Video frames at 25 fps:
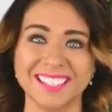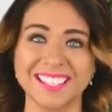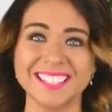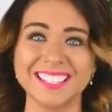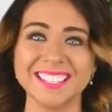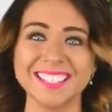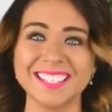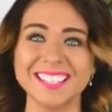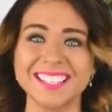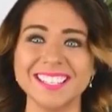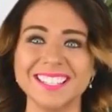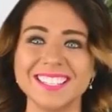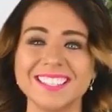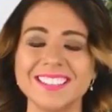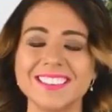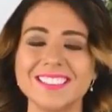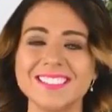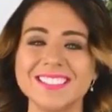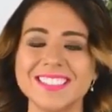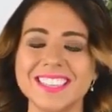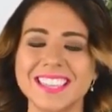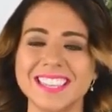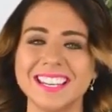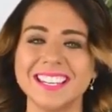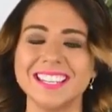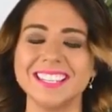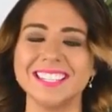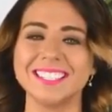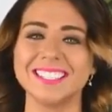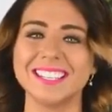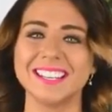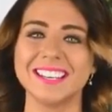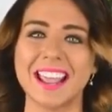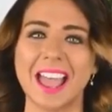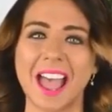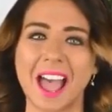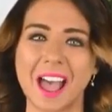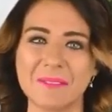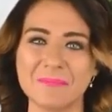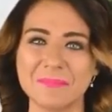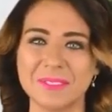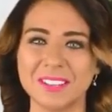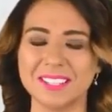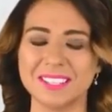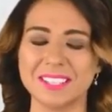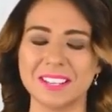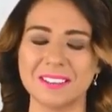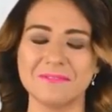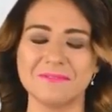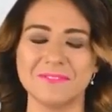This is the thinnest and
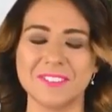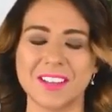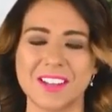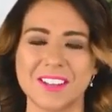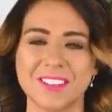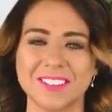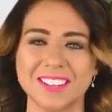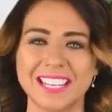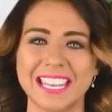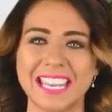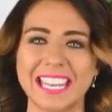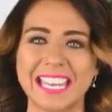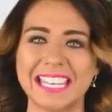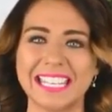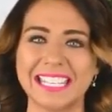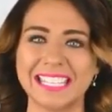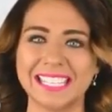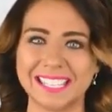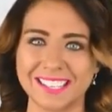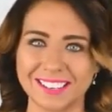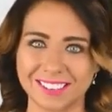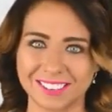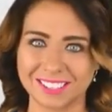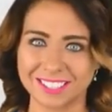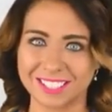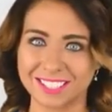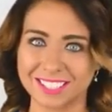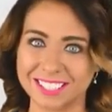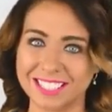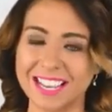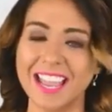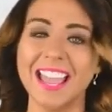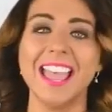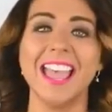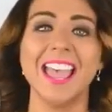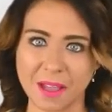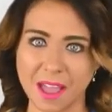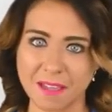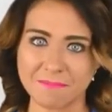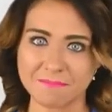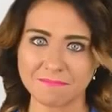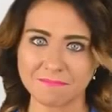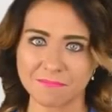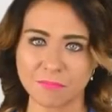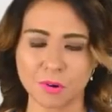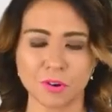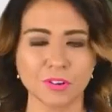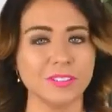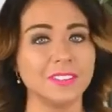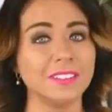happiest I've felt in years.
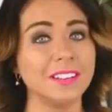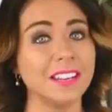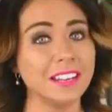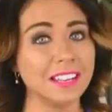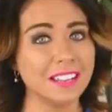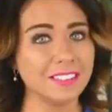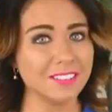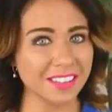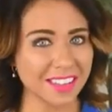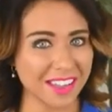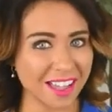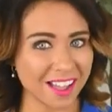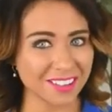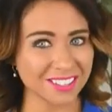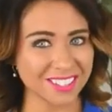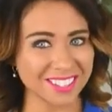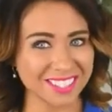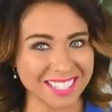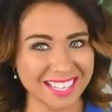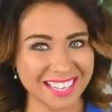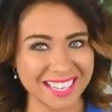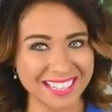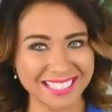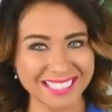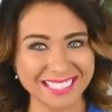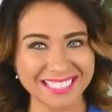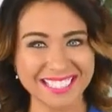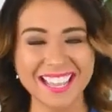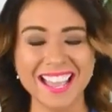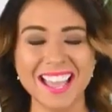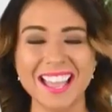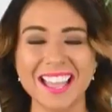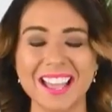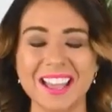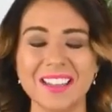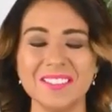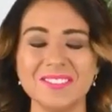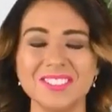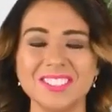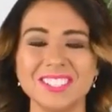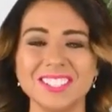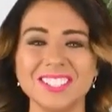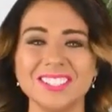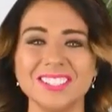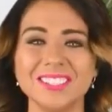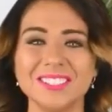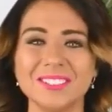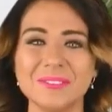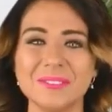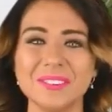But more than anything else, I'm
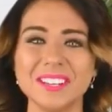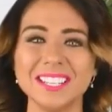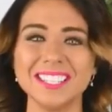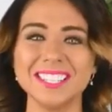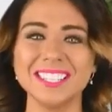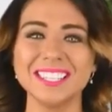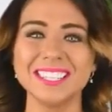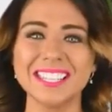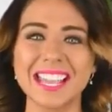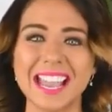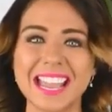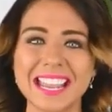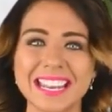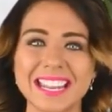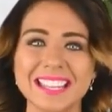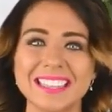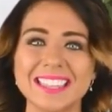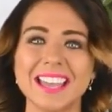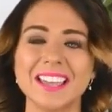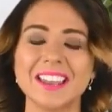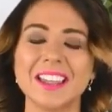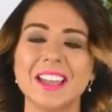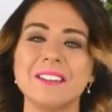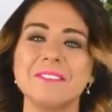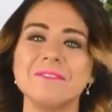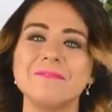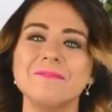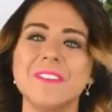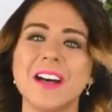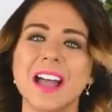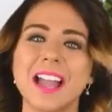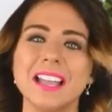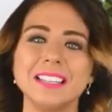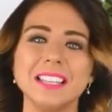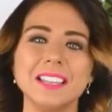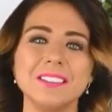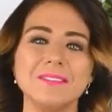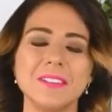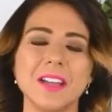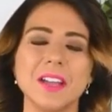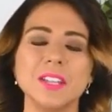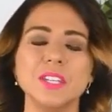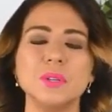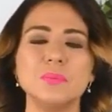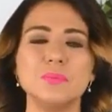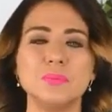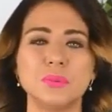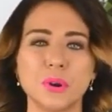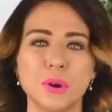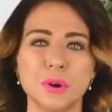just so excited that I finally
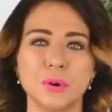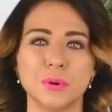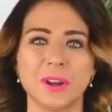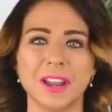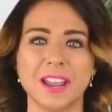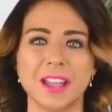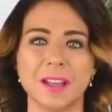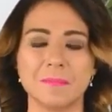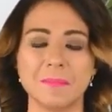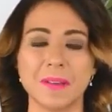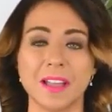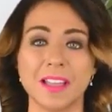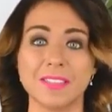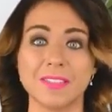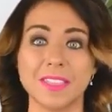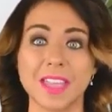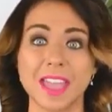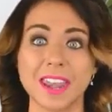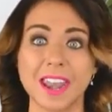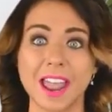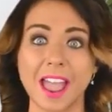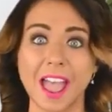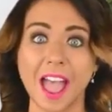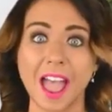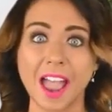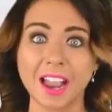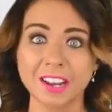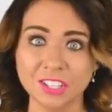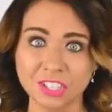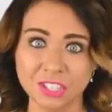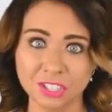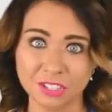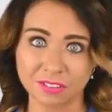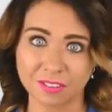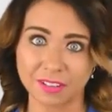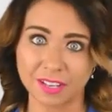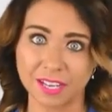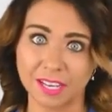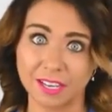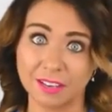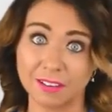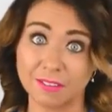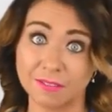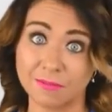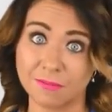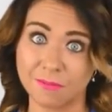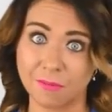found a program that actually